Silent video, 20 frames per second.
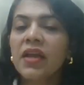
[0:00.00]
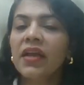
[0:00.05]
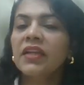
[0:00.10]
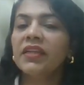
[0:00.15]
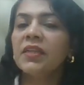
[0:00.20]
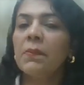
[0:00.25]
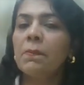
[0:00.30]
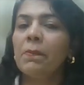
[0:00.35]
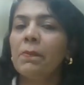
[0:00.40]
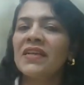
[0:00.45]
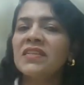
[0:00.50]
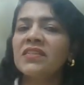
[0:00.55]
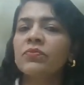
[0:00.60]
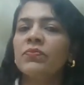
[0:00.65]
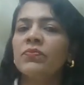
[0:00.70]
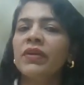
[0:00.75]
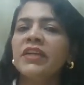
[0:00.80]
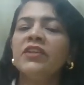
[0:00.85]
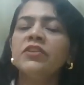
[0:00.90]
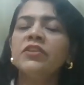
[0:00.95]
The best
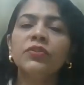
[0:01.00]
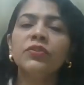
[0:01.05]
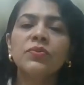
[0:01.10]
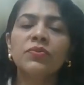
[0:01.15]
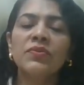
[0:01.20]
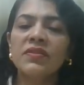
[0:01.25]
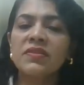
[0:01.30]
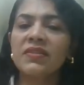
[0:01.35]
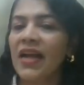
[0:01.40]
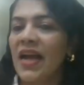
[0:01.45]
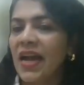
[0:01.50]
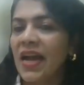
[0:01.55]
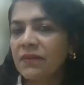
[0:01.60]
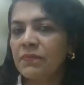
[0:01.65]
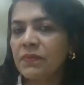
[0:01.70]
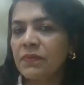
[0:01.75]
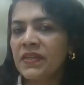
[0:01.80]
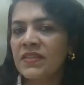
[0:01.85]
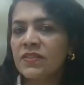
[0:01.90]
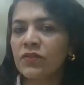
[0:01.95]
way to use this
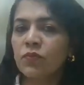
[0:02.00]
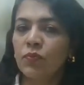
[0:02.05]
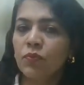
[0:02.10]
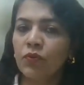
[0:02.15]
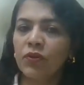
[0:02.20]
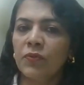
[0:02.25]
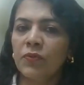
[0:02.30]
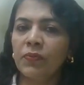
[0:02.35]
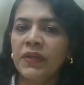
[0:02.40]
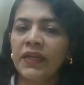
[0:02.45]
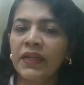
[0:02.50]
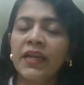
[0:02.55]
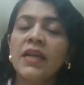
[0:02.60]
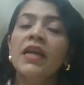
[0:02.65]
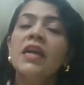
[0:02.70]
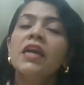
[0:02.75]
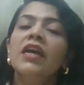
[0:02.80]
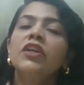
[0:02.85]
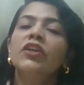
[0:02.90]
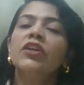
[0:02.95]
handpiece would be
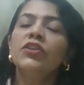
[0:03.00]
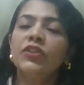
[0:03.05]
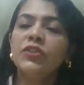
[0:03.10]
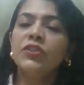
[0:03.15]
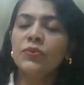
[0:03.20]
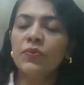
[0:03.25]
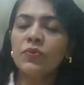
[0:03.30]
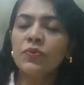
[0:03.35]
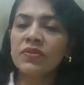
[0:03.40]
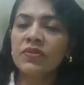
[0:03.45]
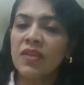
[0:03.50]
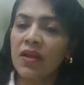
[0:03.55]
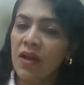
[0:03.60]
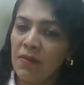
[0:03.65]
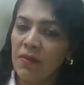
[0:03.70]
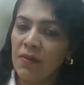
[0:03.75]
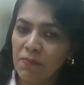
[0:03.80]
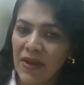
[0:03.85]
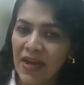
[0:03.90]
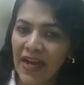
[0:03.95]
to use
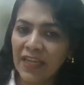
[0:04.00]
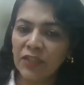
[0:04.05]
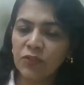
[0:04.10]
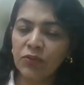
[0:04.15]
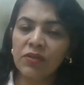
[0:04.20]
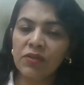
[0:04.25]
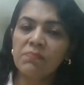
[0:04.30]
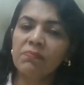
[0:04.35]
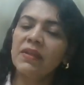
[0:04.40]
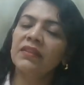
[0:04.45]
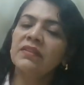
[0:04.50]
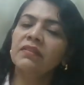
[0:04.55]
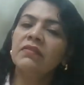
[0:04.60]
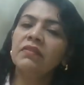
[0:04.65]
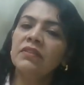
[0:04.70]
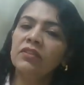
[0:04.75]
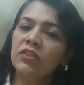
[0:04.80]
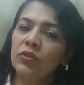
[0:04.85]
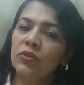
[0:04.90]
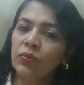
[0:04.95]
a manual method
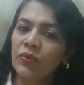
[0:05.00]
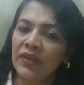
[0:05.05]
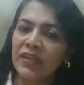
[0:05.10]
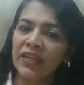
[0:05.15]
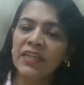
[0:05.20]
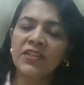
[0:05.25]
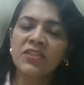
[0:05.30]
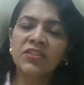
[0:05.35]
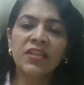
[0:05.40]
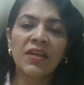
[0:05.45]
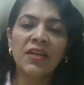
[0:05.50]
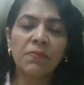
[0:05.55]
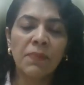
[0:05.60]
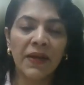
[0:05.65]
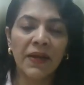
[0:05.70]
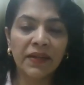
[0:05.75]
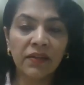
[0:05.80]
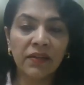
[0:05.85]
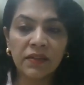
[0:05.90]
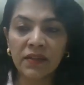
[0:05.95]
to reach the
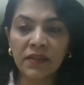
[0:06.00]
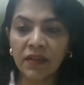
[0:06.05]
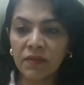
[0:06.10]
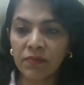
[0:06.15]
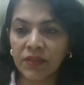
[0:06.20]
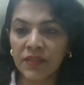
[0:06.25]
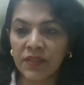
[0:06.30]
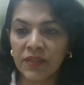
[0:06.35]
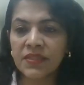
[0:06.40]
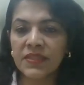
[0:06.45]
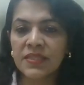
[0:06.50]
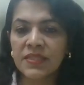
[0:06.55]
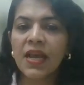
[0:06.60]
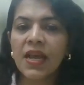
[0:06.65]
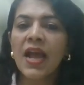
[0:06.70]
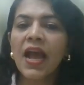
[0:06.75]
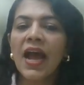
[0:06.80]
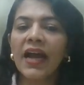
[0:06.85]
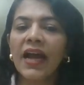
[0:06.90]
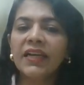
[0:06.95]
apical terminus
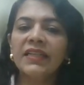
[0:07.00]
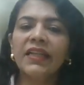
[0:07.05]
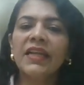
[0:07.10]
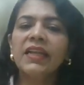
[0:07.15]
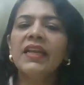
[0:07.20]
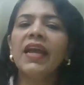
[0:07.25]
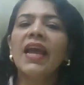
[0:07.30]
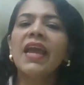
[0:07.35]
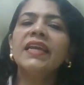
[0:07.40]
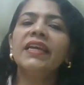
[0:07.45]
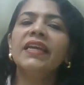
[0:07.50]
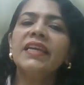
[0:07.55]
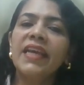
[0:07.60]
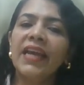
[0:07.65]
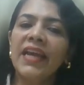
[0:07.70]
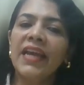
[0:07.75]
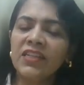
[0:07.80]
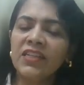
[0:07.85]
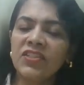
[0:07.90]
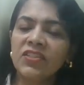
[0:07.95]
and then
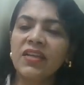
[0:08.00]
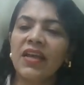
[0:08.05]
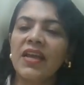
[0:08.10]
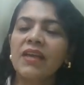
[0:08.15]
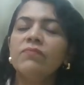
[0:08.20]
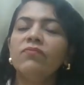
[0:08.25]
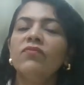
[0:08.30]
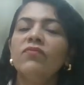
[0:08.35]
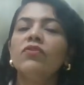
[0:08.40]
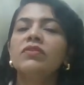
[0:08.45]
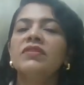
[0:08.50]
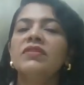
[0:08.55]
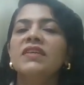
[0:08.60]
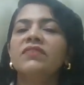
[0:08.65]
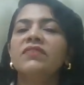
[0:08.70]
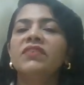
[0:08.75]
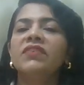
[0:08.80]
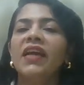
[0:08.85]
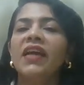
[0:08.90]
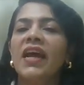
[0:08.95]
engage the M4
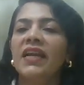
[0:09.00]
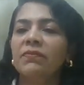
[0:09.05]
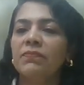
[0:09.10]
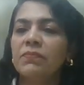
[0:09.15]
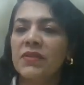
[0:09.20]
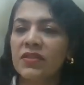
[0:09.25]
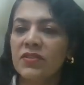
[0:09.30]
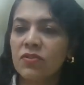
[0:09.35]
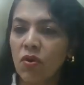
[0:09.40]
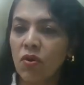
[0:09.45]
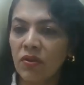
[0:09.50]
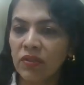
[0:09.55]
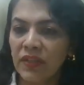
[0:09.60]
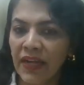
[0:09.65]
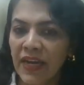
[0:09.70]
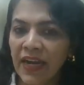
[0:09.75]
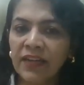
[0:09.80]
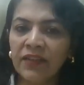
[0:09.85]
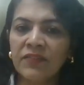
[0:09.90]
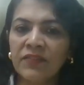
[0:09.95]
safety handpiece on the
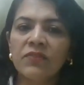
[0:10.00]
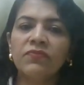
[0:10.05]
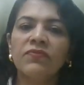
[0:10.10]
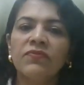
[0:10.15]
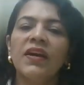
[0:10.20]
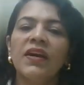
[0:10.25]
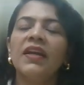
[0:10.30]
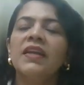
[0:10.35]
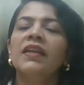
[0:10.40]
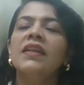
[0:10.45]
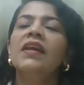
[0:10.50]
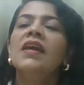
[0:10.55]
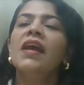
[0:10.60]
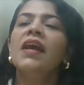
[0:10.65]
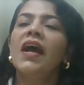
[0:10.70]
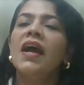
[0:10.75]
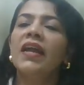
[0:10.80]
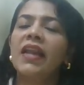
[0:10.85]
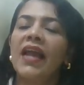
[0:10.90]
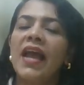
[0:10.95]
head of the file
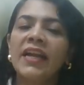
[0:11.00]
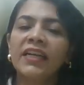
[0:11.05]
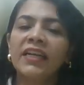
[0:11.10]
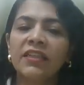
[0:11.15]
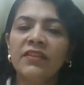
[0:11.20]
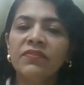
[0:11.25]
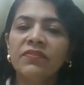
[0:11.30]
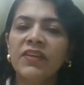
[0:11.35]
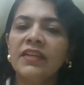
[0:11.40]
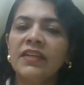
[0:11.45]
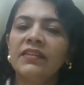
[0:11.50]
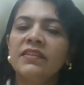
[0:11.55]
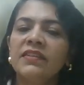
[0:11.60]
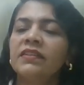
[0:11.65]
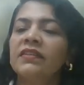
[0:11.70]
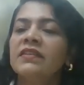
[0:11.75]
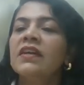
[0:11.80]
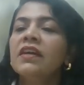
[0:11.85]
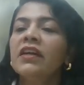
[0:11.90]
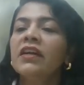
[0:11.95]
and activate
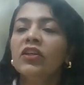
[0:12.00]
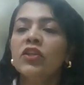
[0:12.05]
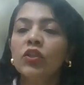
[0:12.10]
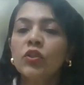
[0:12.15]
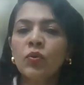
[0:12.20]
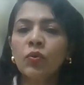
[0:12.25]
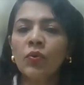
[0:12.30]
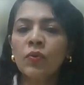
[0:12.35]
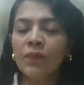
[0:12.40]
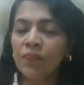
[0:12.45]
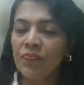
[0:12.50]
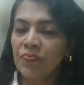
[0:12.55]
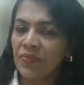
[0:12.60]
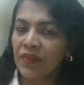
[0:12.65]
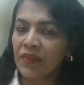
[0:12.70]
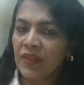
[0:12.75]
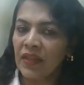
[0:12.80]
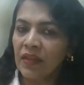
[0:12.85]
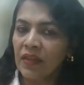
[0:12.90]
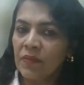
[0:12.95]
it to
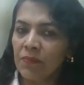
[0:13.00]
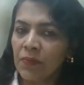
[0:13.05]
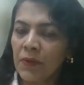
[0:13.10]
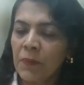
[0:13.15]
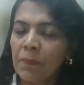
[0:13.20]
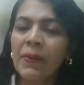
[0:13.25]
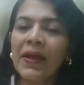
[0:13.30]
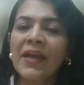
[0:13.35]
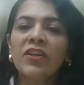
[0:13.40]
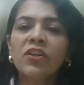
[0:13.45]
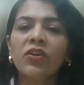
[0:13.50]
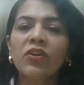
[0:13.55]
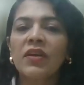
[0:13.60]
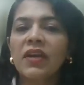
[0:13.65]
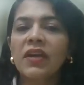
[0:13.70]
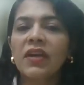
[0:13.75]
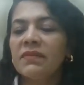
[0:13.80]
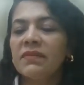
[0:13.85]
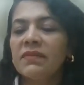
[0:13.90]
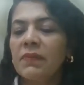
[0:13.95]
prepare your
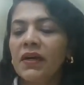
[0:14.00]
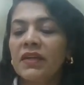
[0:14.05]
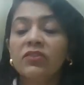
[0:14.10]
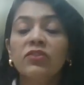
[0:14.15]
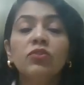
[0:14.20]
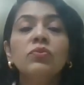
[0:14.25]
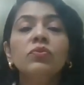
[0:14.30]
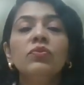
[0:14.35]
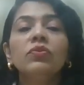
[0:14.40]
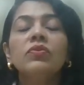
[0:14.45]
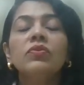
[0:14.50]
glide path to